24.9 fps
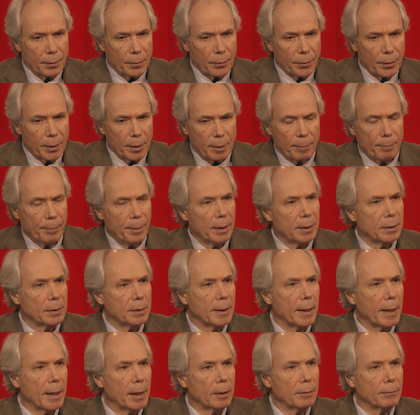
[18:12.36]
they're the biggest
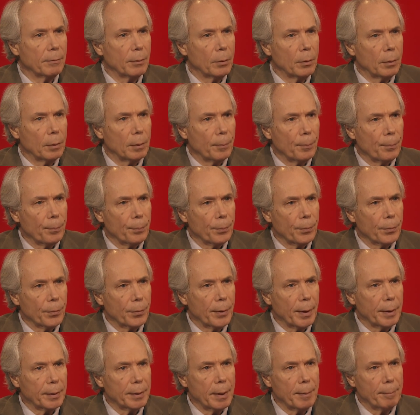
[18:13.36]
gang of all,
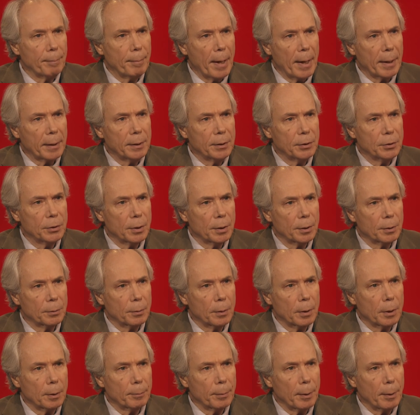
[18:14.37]
that they back each other up.